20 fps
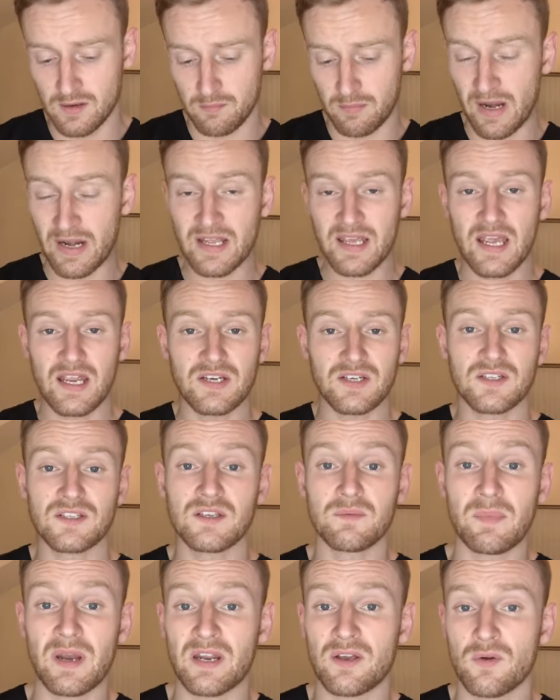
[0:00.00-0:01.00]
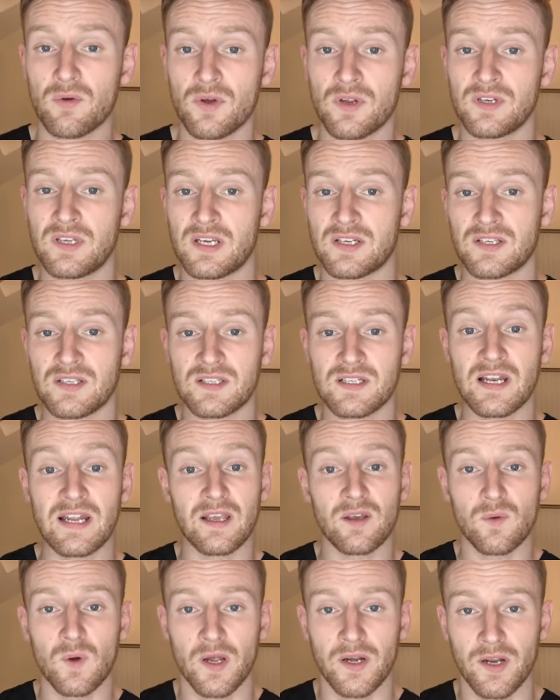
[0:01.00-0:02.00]
Medications and medical conditions
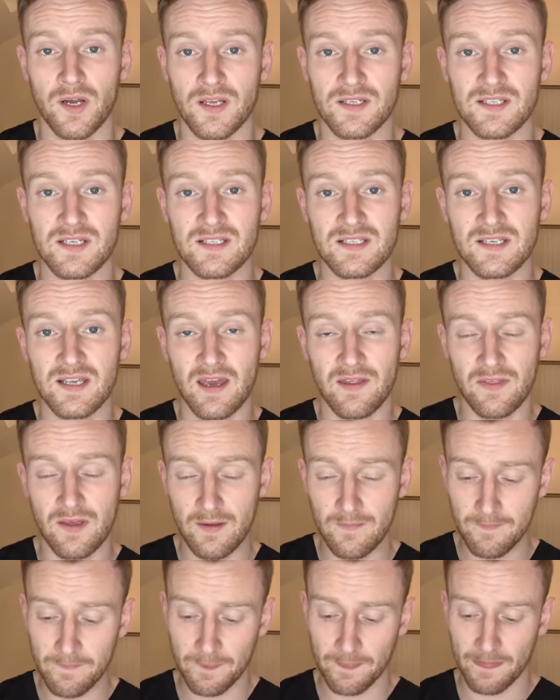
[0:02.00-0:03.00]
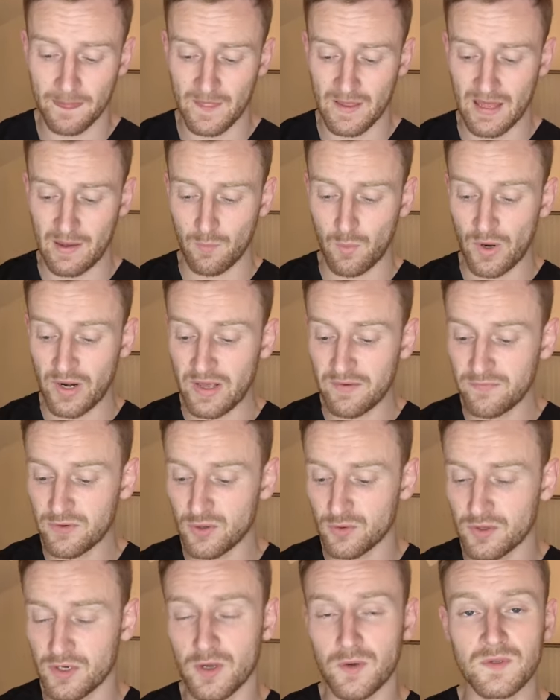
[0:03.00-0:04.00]
link quite nicely together. And whenever
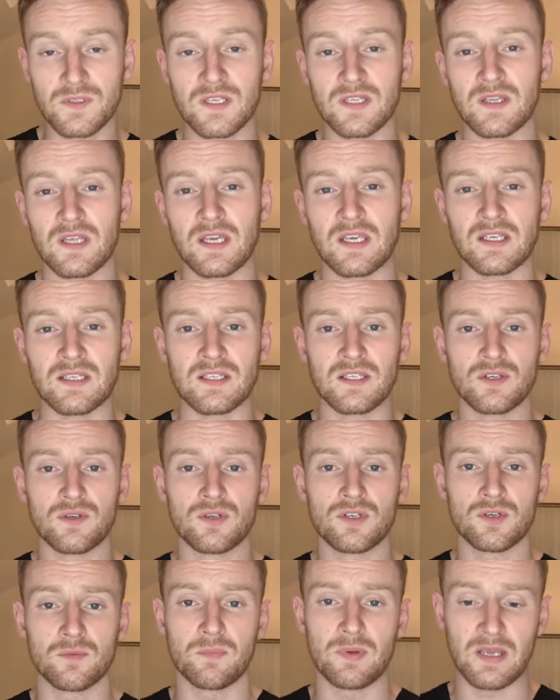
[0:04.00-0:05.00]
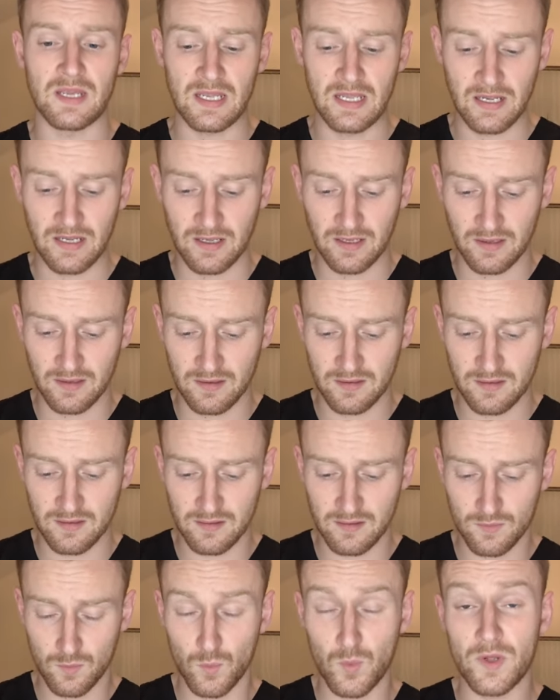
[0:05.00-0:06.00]
you're noting these, you should be
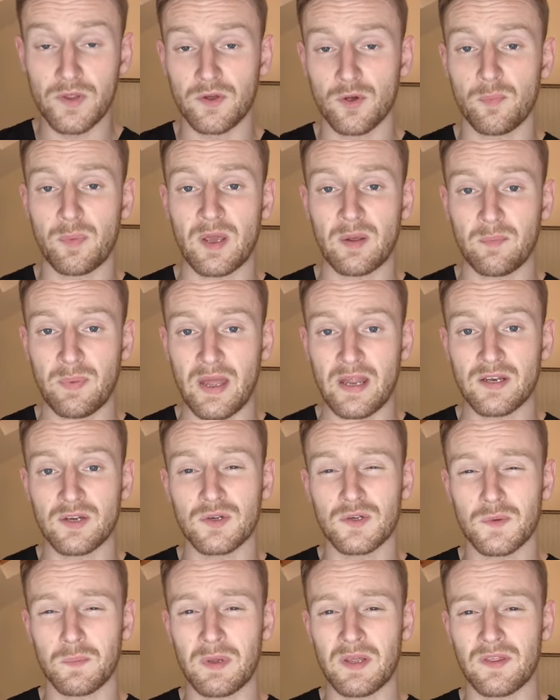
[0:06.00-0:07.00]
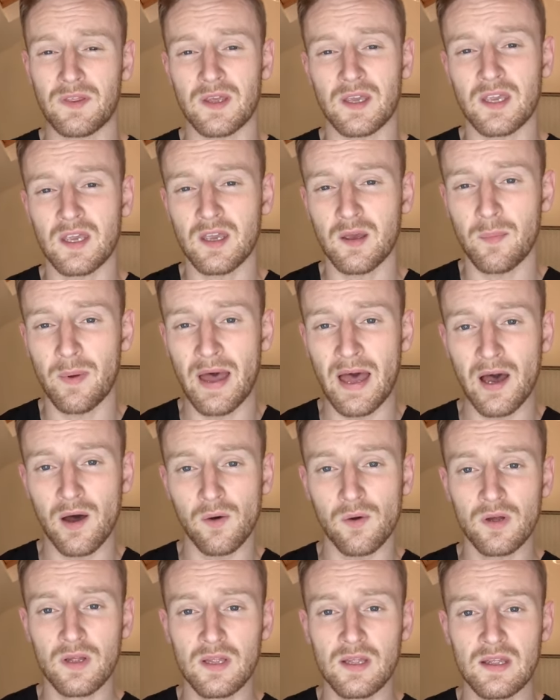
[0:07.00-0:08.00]
with your pink pen, you should be thinking
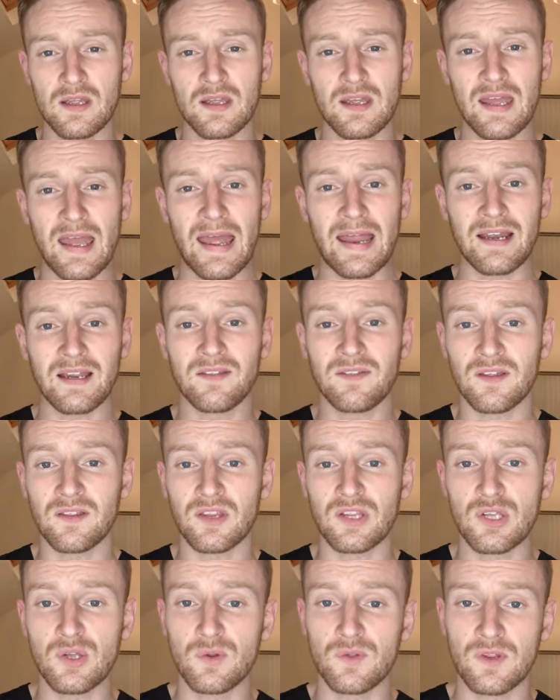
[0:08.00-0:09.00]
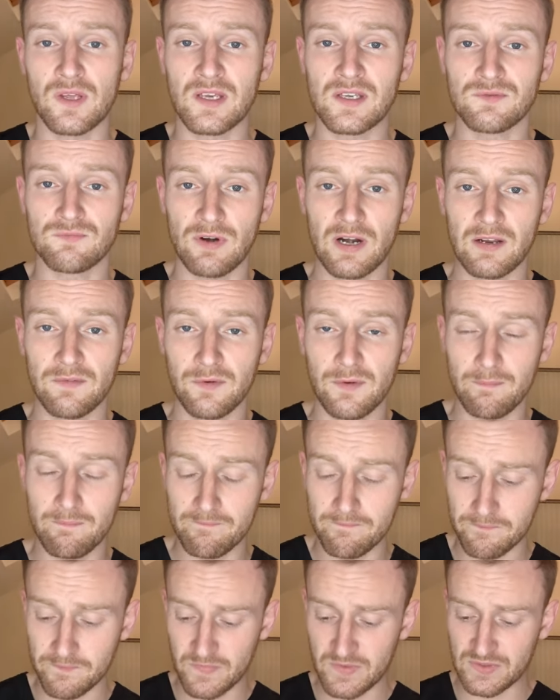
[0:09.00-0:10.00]
about anything that you think is relevant.